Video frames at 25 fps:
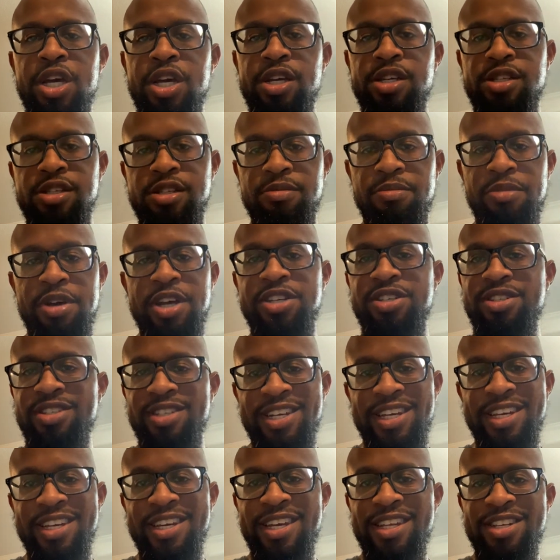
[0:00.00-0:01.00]
is to make sure
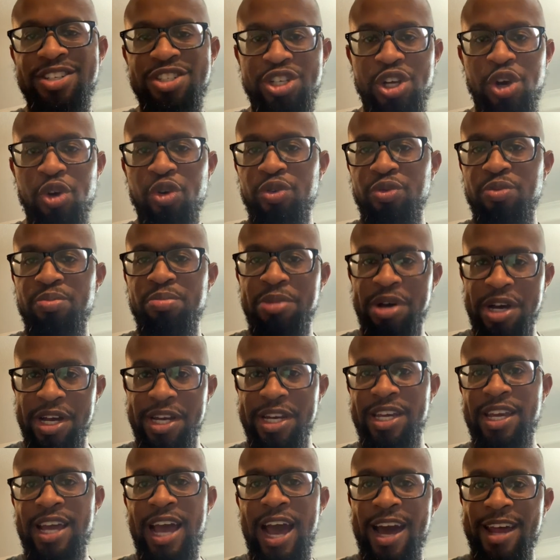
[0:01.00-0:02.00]
they get your
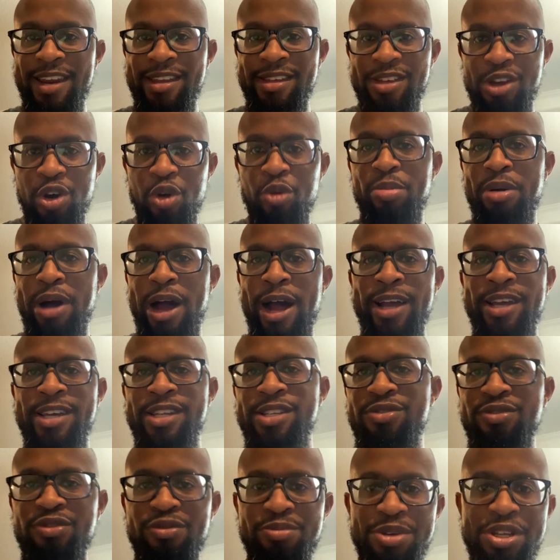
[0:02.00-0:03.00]
money out of your
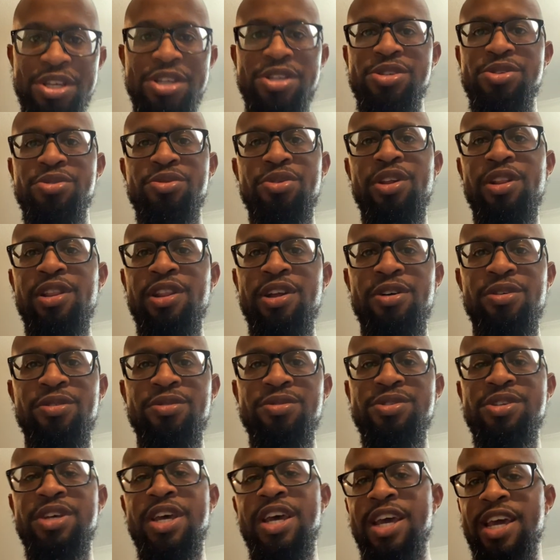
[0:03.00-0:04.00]
pockets from these student
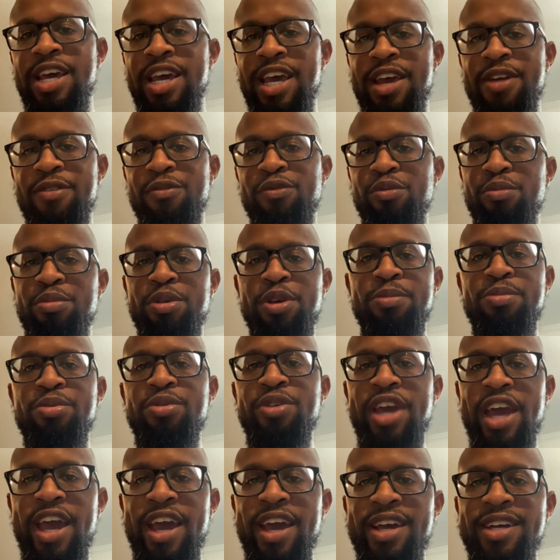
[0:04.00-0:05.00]
loans and from people
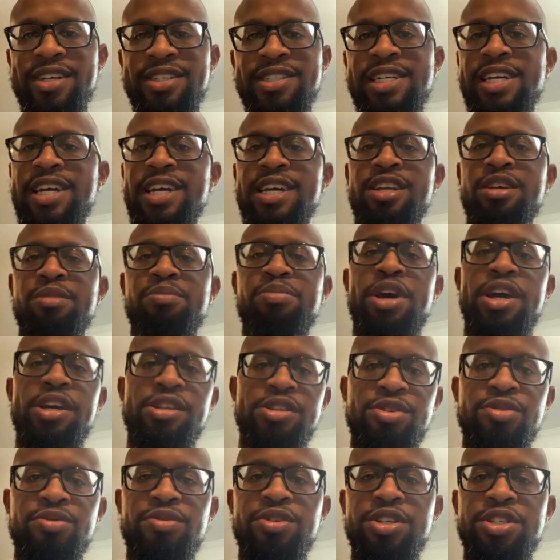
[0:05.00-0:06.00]
cash to pay
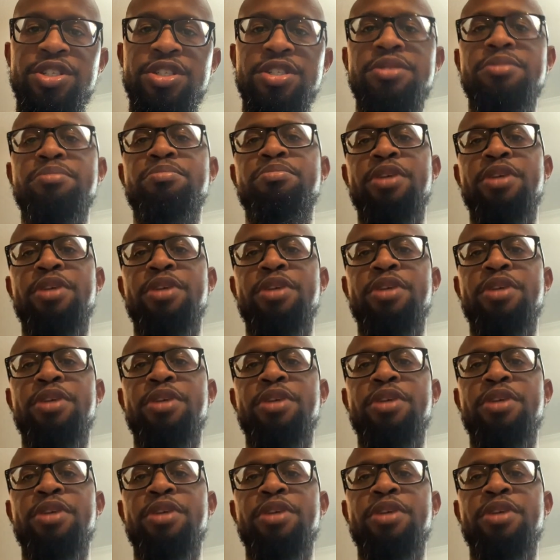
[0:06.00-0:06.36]
tuition,